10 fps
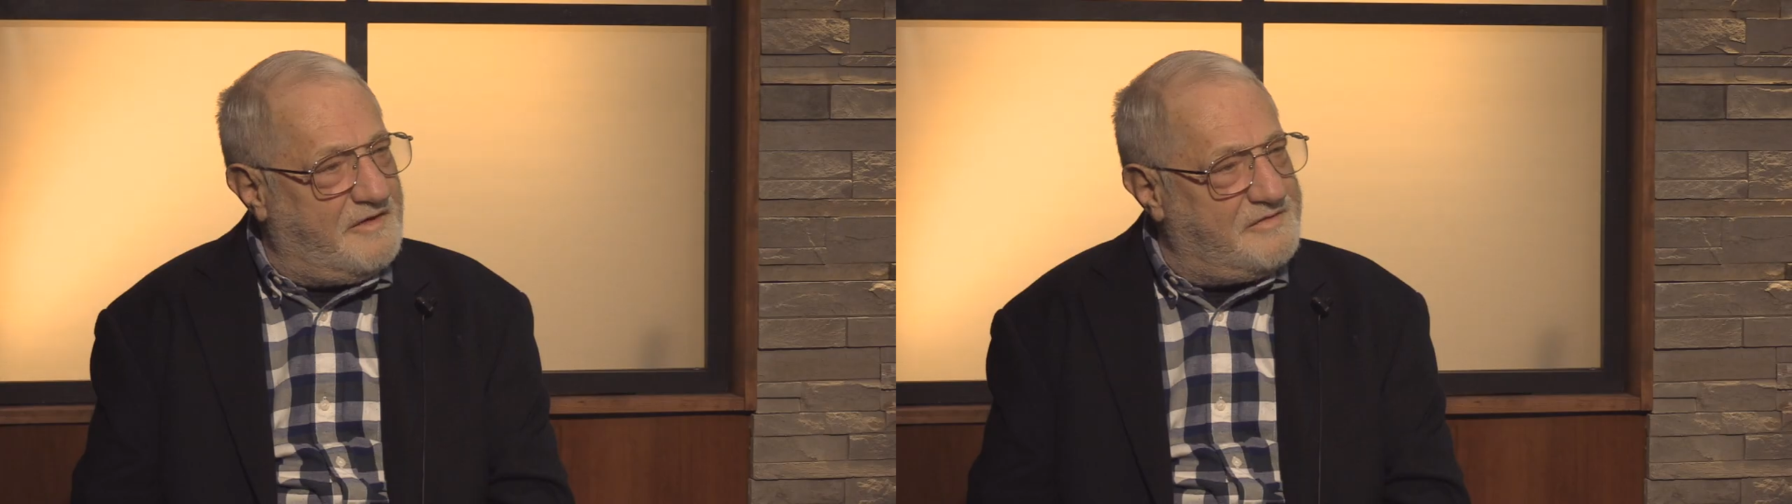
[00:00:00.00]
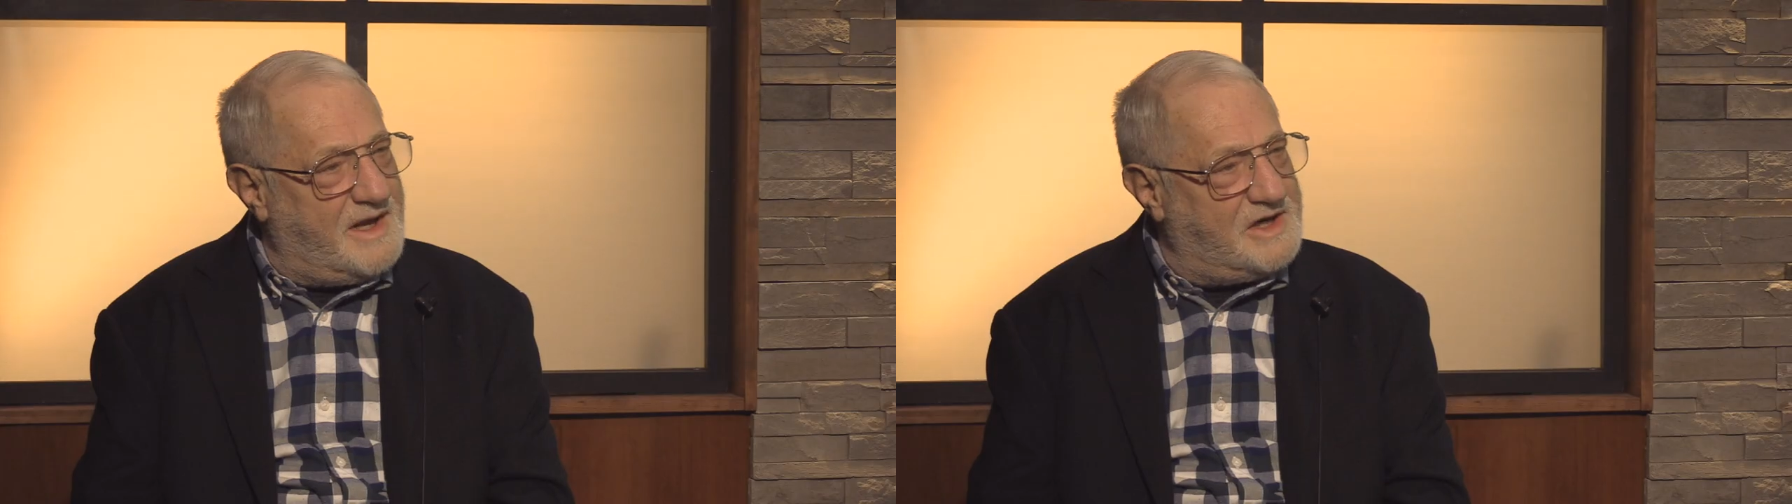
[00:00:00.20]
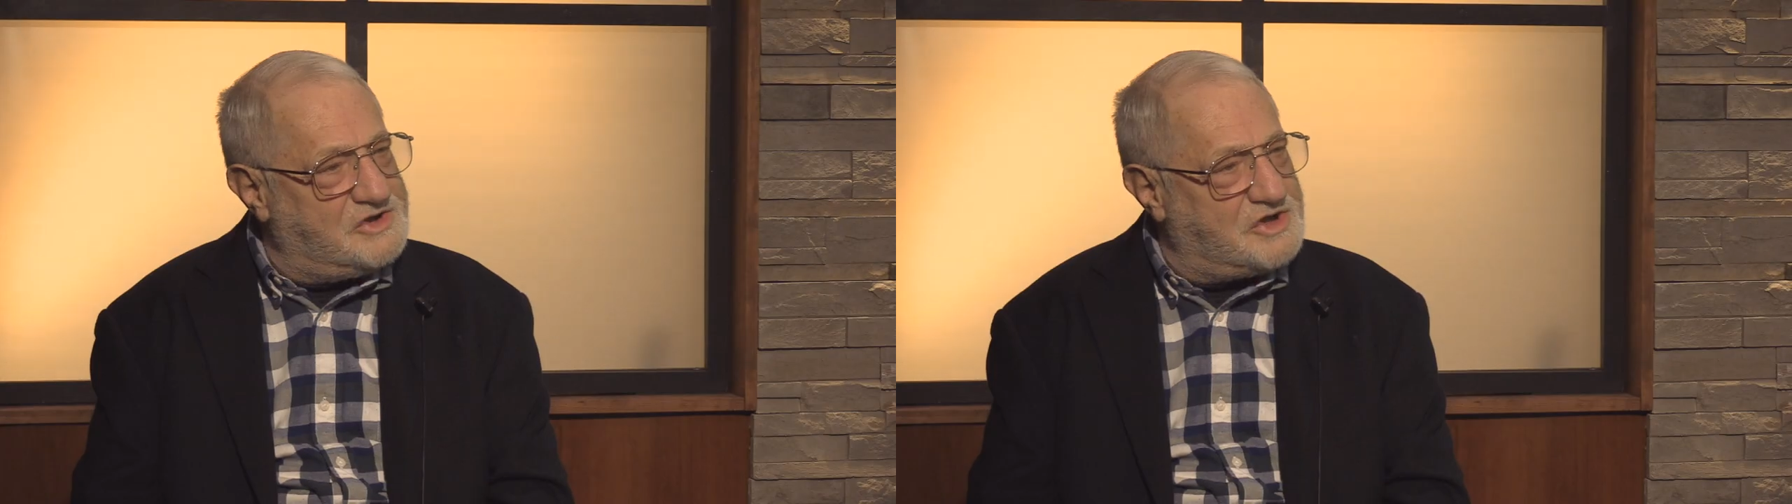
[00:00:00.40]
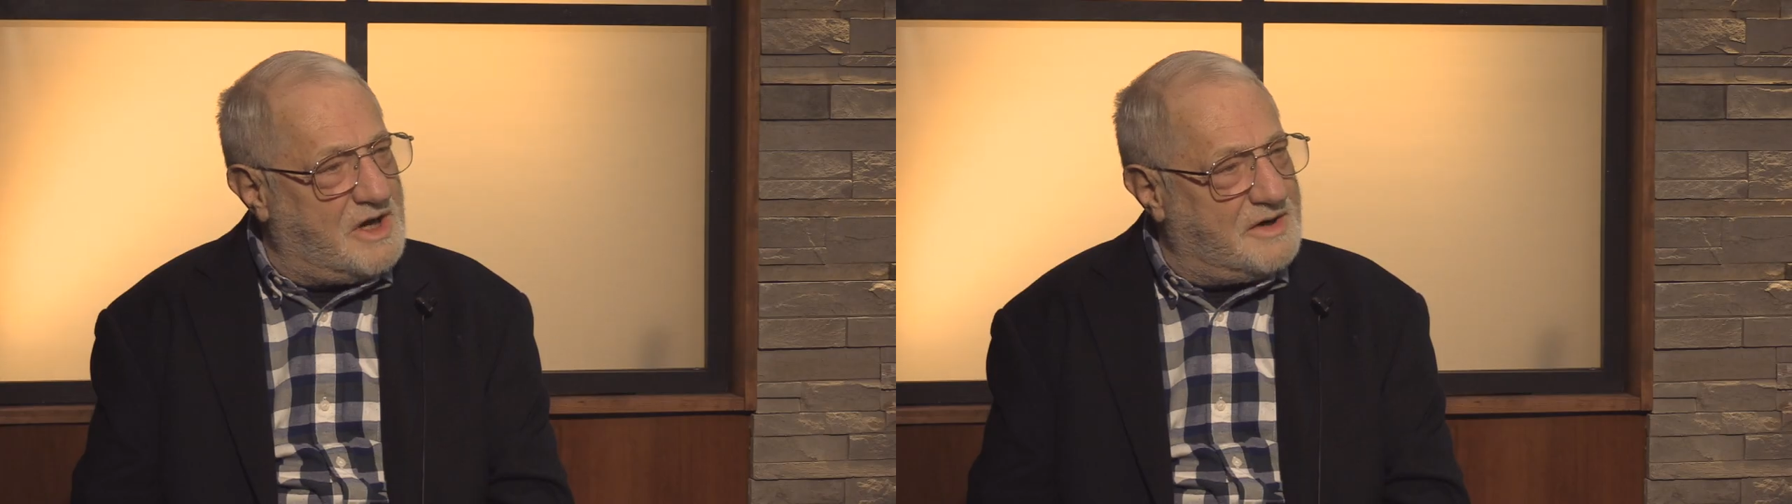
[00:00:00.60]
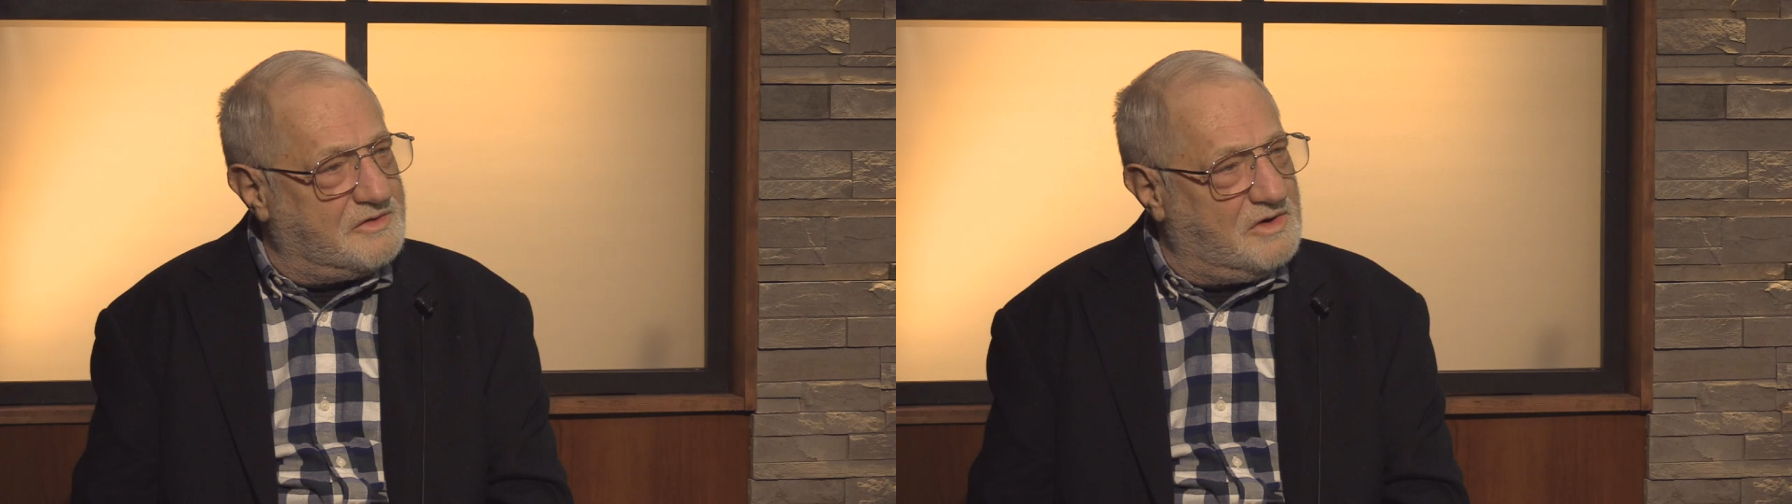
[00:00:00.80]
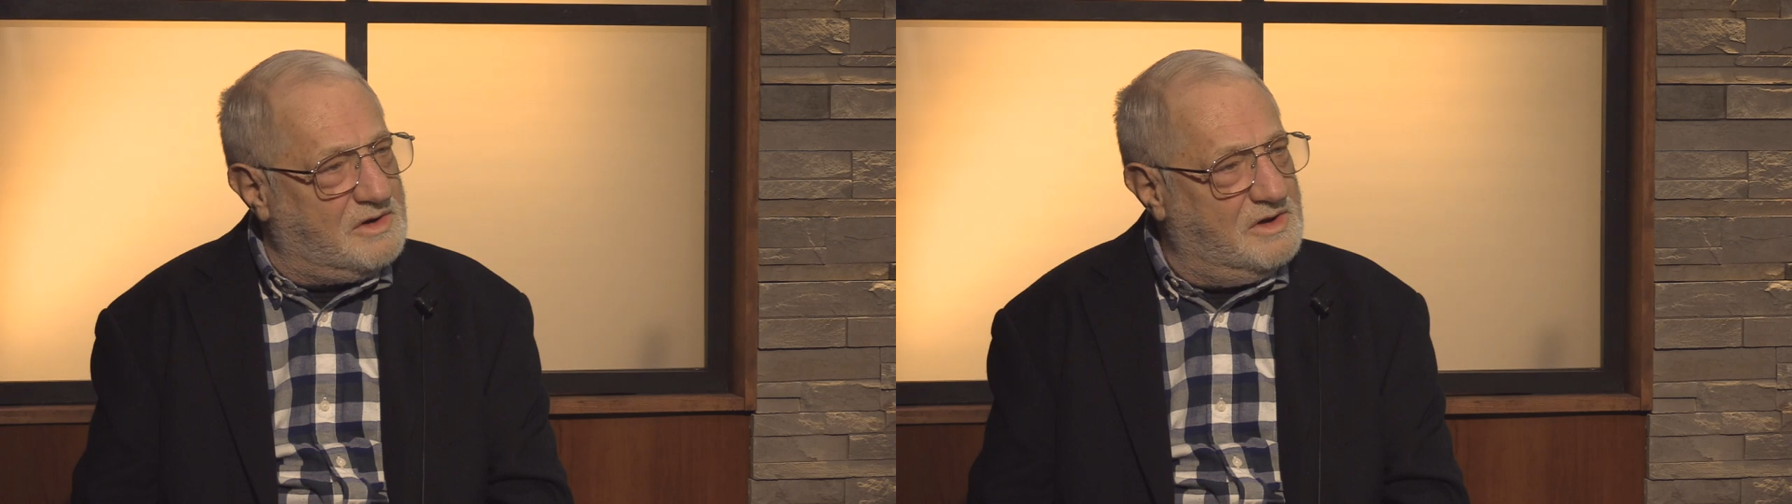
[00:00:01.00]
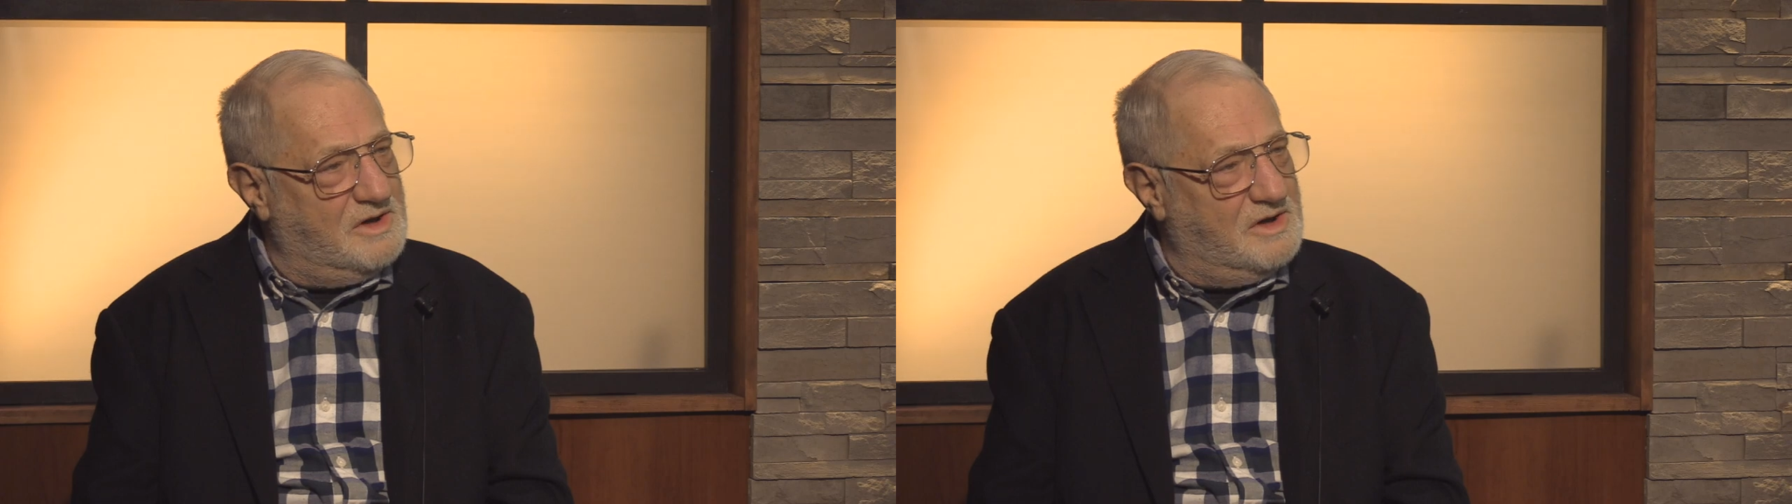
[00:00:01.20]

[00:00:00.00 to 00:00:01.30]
of that genre